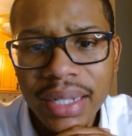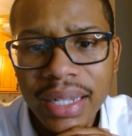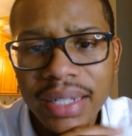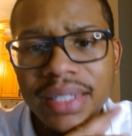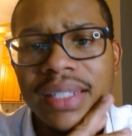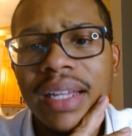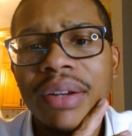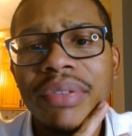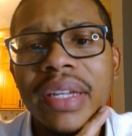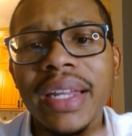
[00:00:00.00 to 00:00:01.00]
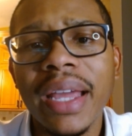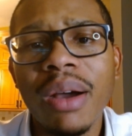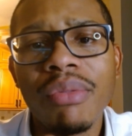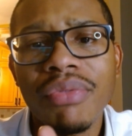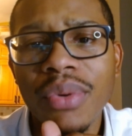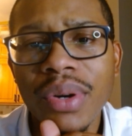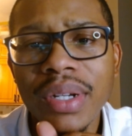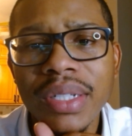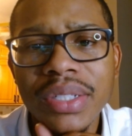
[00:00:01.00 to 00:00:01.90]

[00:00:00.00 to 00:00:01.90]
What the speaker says: And instead of getting help for it,